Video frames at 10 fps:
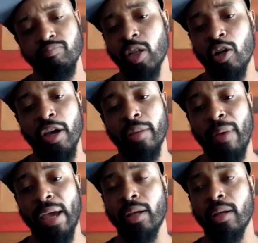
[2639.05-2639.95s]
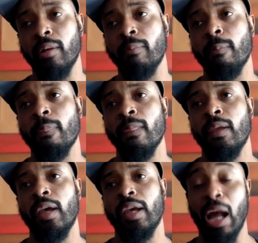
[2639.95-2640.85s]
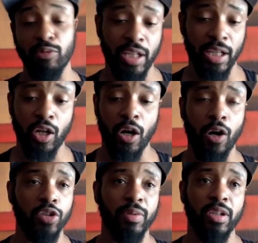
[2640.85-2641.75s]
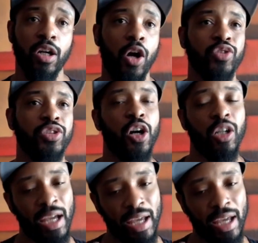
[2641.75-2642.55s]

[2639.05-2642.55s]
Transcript: Go ahead and pack it up. And I was getting calls, but the calls was all like,